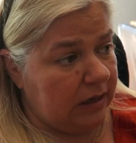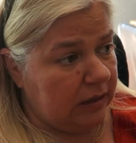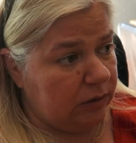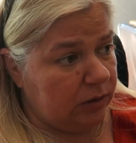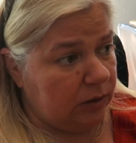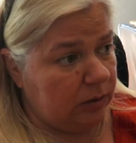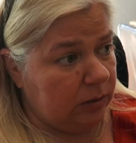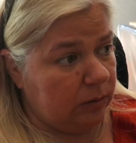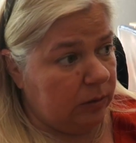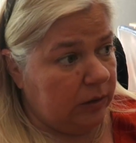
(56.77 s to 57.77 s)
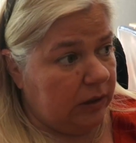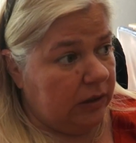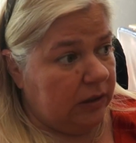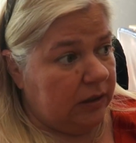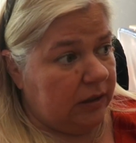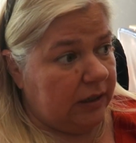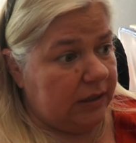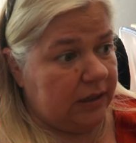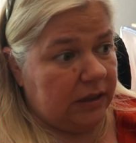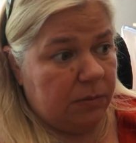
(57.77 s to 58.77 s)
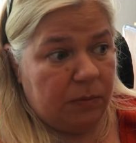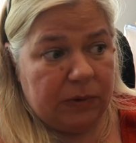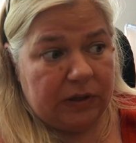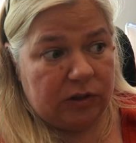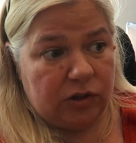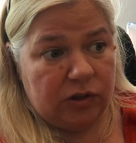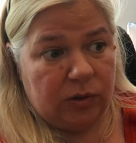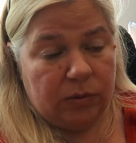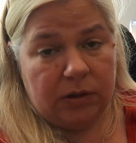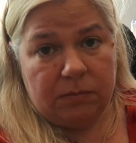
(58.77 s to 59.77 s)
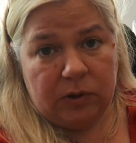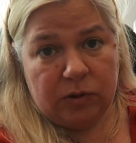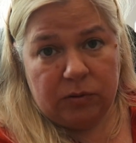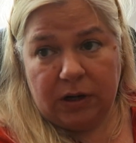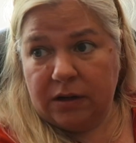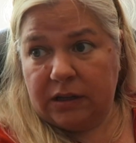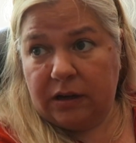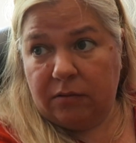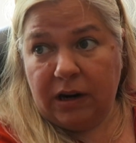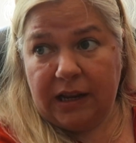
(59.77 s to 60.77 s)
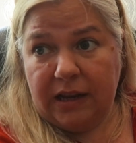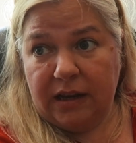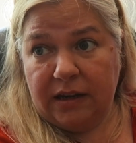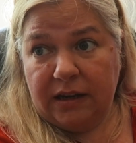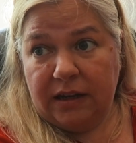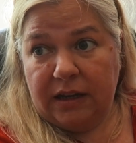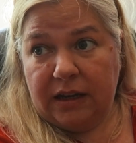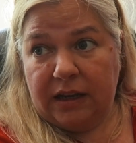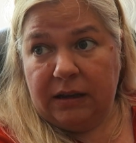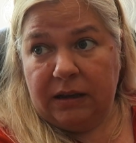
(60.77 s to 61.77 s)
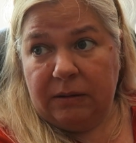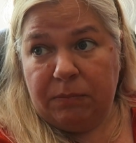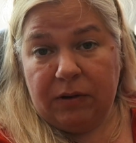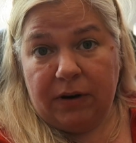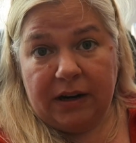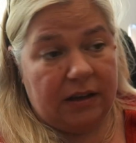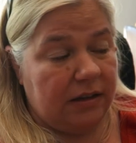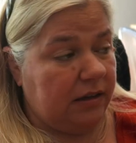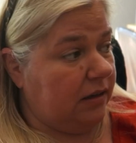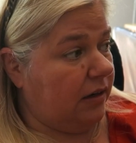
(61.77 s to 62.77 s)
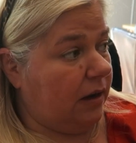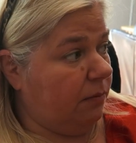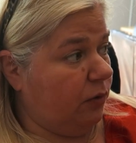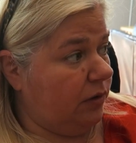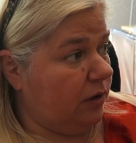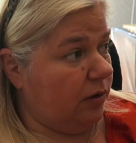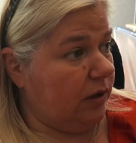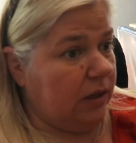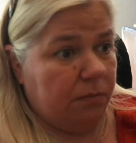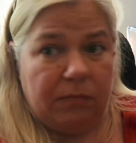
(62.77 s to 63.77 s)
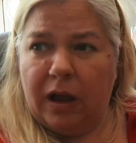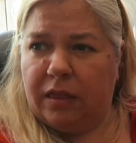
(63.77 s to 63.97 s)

And so I sent them a message and told them to kind of get ready and be ready. And I'm going to go get them.